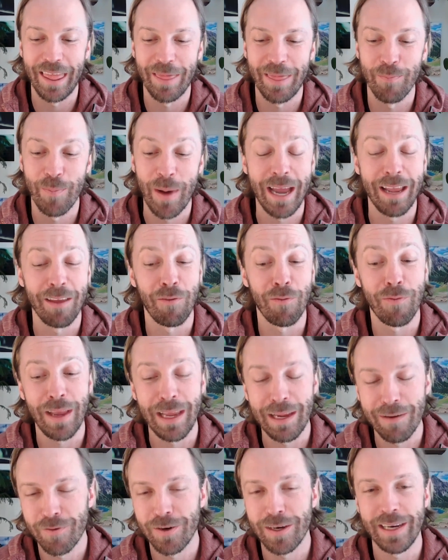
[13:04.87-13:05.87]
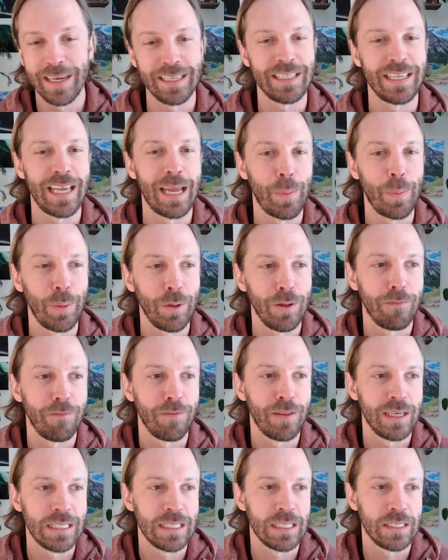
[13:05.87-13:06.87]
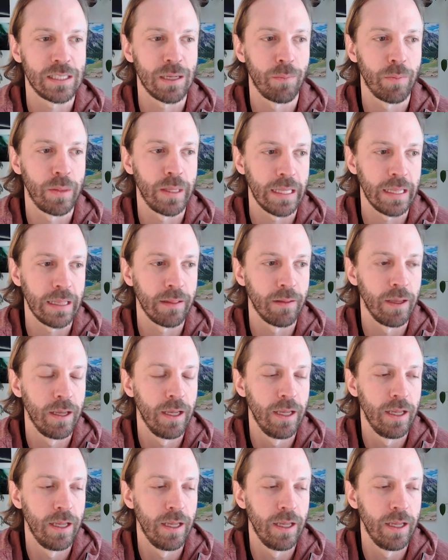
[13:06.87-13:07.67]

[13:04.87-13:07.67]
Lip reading: My favorite example of this is something